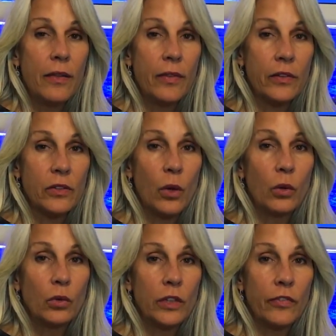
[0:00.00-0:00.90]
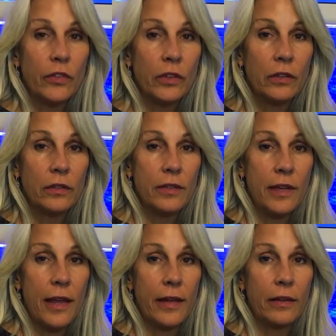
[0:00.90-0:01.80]
there's a whole different
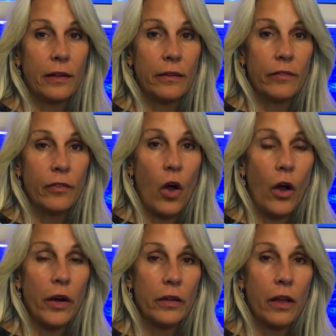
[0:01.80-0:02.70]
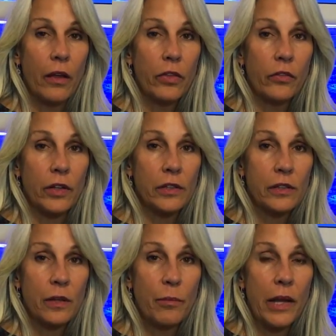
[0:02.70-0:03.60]
set of heart and health
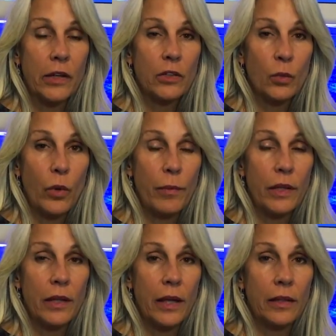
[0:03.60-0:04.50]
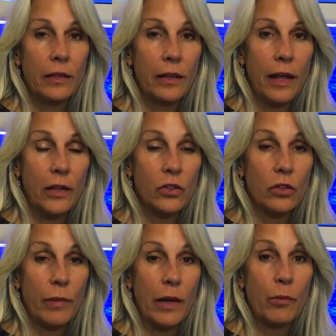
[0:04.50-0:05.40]
risks compared to women that
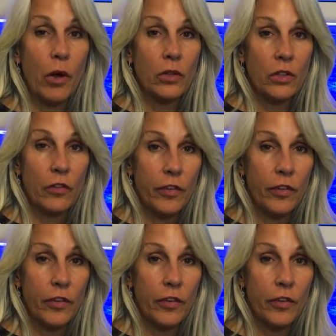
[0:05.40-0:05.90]
enter menopause in their